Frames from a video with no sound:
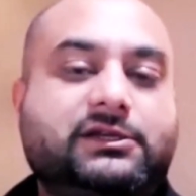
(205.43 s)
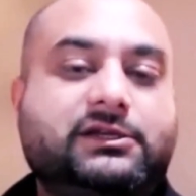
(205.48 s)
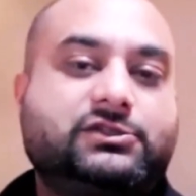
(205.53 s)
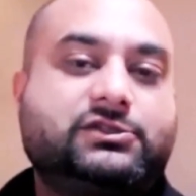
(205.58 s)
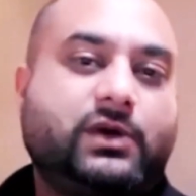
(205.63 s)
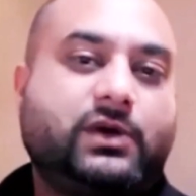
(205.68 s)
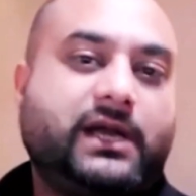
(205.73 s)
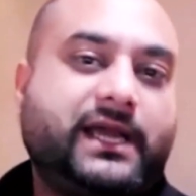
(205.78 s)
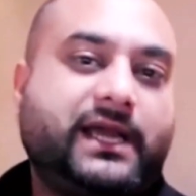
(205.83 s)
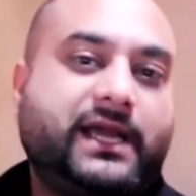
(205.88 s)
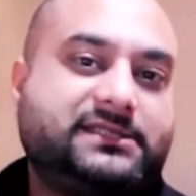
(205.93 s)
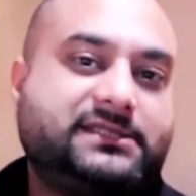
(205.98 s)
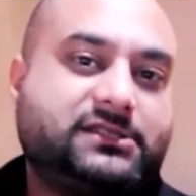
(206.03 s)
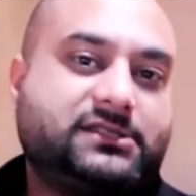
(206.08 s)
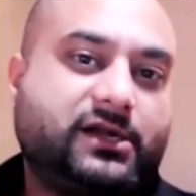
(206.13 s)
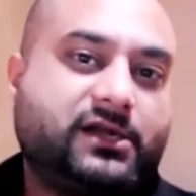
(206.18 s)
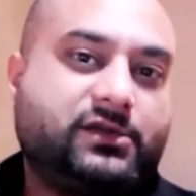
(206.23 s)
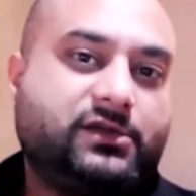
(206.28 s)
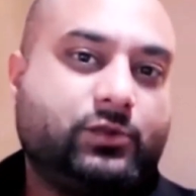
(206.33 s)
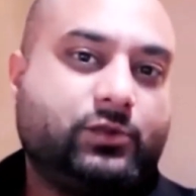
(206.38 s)
So I
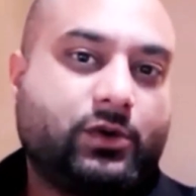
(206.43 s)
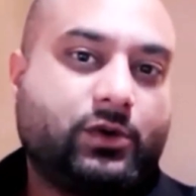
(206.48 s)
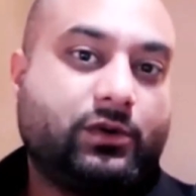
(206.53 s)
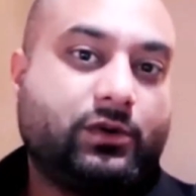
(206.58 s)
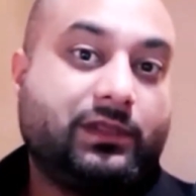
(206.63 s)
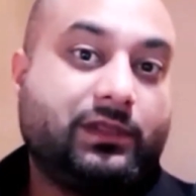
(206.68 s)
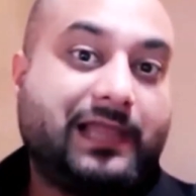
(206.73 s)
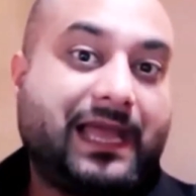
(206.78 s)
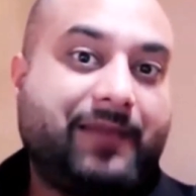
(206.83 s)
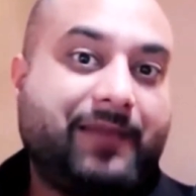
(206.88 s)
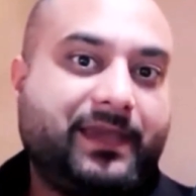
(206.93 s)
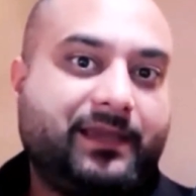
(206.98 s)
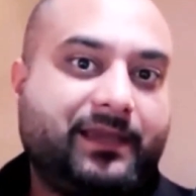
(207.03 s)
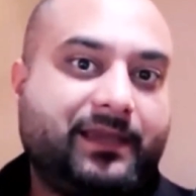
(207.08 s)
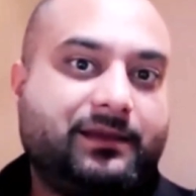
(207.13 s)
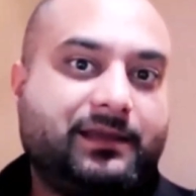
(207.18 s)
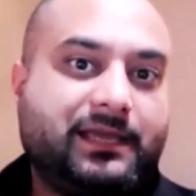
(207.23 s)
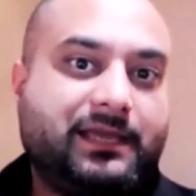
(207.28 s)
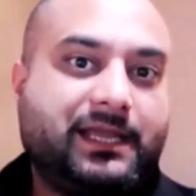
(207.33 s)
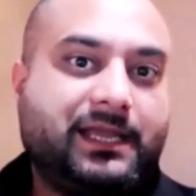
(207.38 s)
started to work on
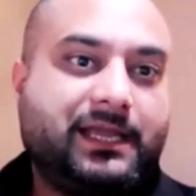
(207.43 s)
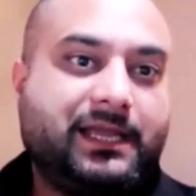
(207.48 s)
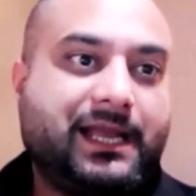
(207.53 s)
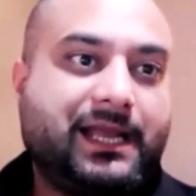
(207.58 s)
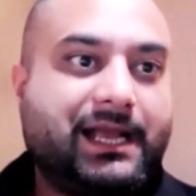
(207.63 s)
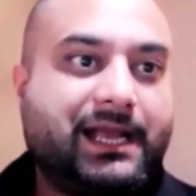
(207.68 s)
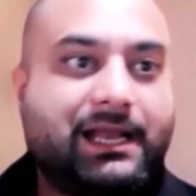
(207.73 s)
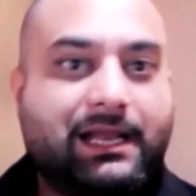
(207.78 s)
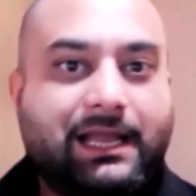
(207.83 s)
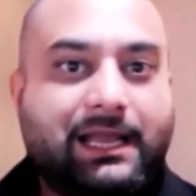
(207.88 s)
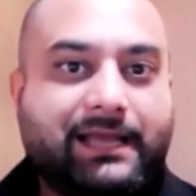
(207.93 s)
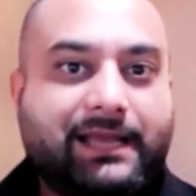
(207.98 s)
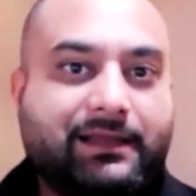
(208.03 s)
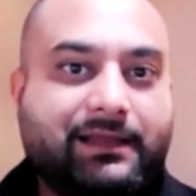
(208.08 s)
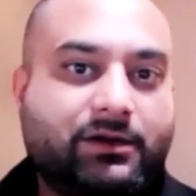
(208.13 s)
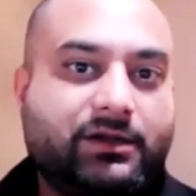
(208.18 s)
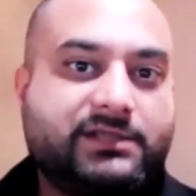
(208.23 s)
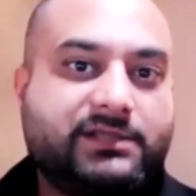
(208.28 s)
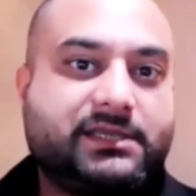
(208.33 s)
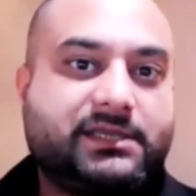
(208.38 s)
labbing and I kind of like the
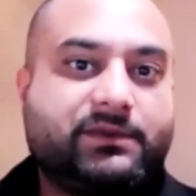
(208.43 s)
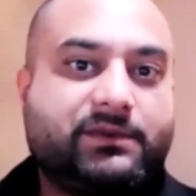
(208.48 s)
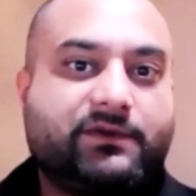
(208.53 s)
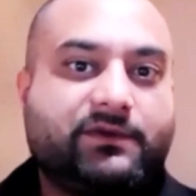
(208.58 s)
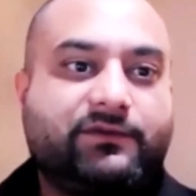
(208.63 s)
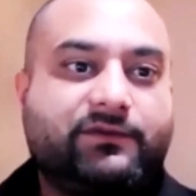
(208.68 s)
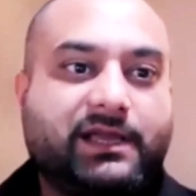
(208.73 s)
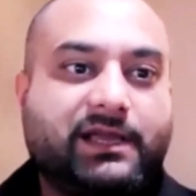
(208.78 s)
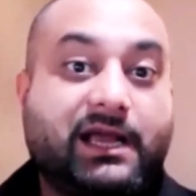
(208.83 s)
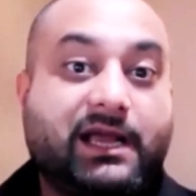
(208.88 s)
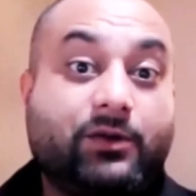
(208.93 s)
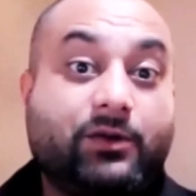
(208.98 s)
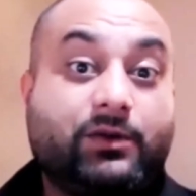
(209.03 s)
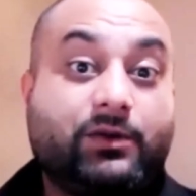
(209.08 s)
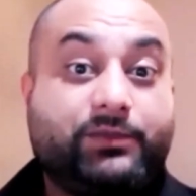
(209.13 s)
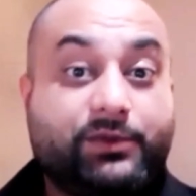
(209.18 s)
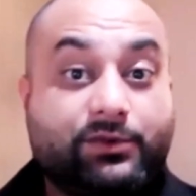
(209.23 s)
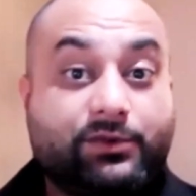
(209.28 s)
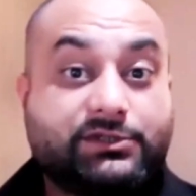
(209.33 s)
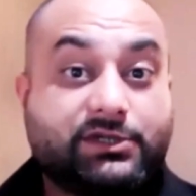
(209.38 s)
concept of like how
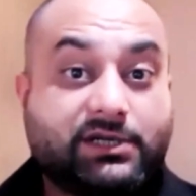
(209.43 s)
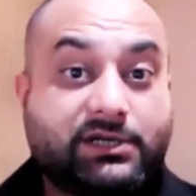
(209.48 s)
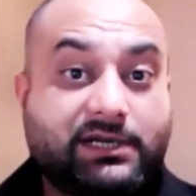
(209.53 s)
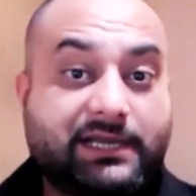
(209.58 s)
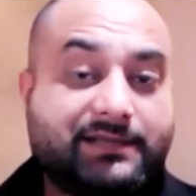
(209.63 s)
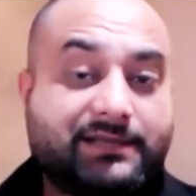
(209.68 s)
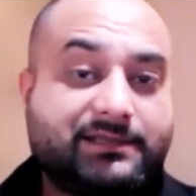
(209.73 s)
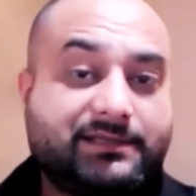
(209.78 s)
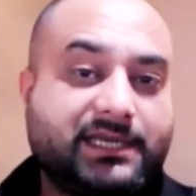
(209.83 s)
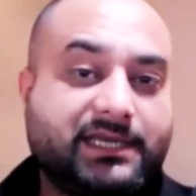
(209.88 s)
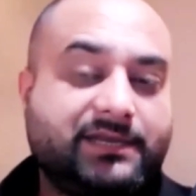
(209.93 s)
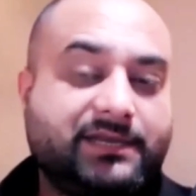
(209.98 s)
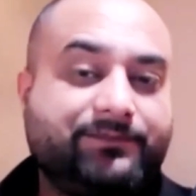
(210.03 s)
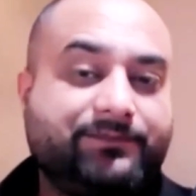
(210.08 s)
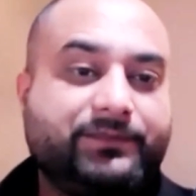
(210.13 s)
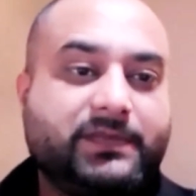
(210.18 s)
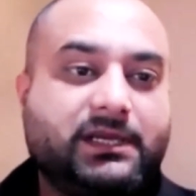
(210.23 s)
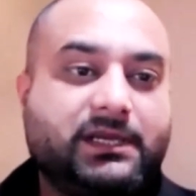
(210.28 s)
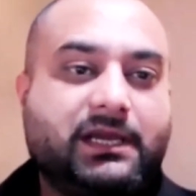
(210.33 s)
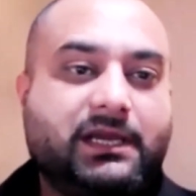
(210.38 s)
computers are connected,
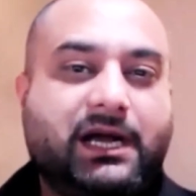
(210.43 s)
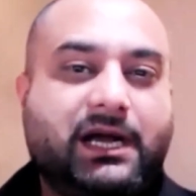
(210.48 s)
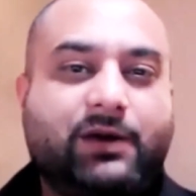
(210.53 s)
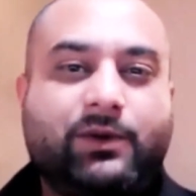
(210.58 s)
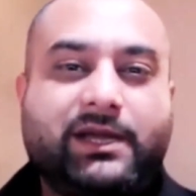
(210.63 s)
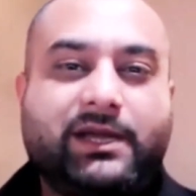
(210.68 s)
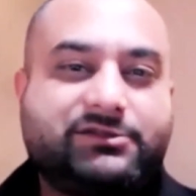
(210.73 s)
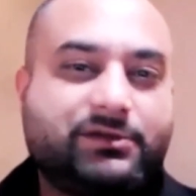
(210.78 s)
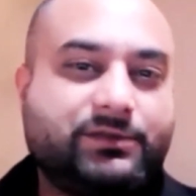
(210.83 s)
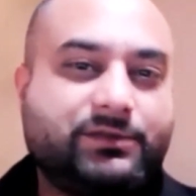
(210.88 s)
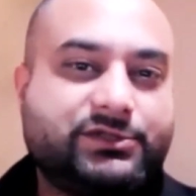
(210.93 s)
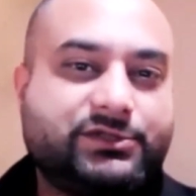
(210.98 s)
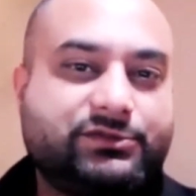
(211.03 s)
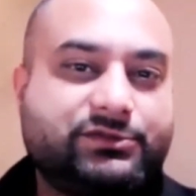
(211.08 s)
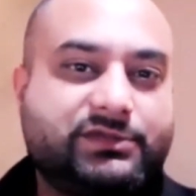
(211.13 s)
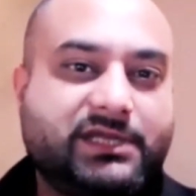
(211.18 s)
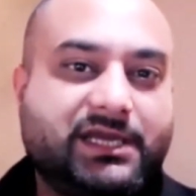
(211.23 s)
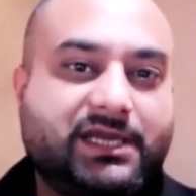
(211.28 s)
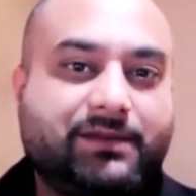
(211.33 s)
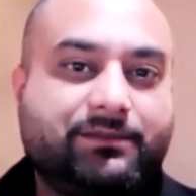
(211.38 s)
how I
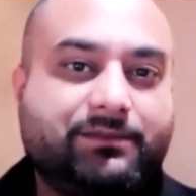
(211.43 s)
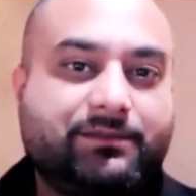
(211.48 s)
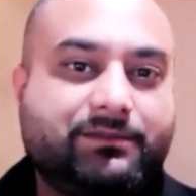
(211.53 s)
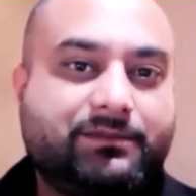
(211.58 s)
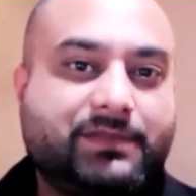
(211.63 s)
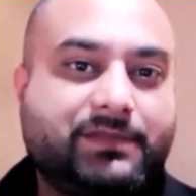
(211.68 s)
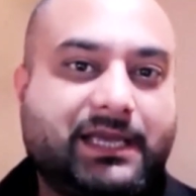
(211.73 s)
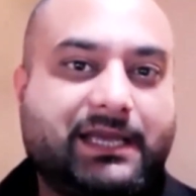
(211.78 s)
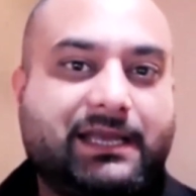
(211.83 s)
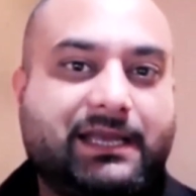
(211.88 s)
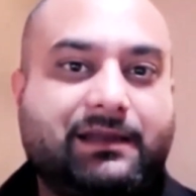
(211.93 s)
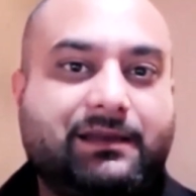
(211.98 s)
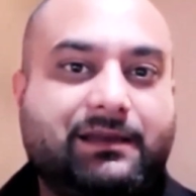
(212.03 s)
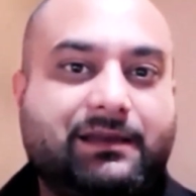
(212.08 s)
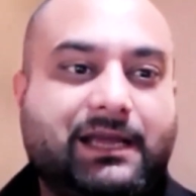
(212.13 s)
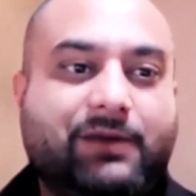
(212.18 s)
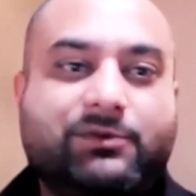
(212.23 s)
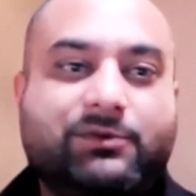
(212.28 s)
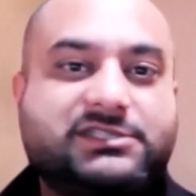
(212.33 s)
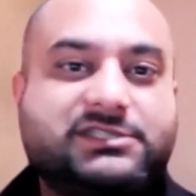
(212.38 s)
troubleshoot them.
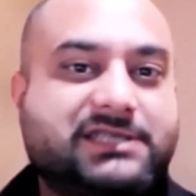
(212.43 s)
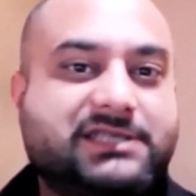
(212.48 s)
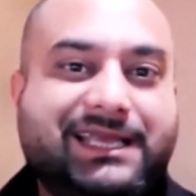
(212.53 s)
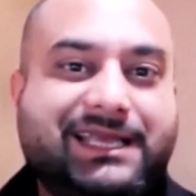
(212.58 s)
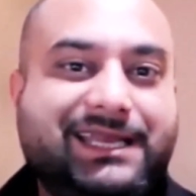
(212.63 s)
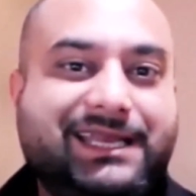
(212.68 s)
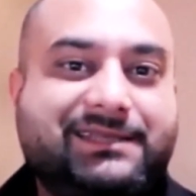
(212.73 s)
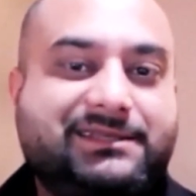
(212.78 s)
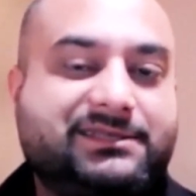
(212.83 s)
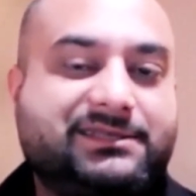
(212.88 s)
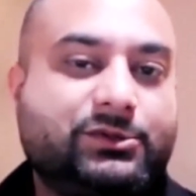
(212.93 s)
And I was just in it.